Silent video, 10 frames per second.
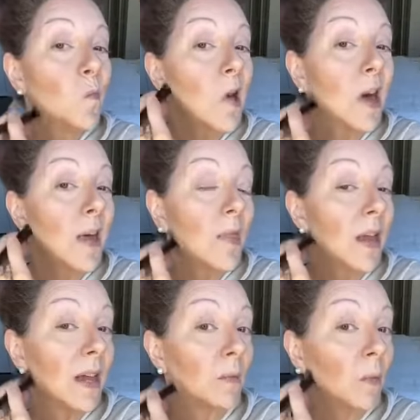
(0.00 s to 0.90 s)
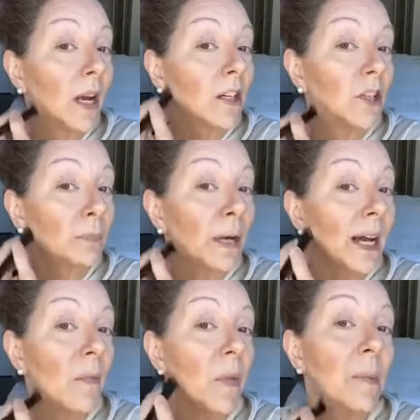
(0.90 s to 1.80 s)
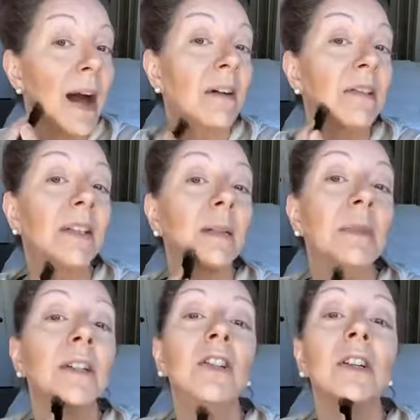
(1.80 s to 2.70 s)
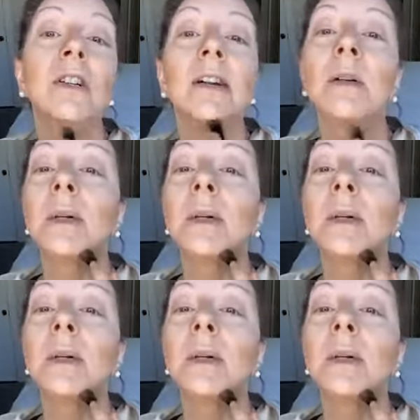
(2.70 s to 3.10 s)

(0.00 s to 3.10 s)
And then when I break out the powders, I'm going to show you how we're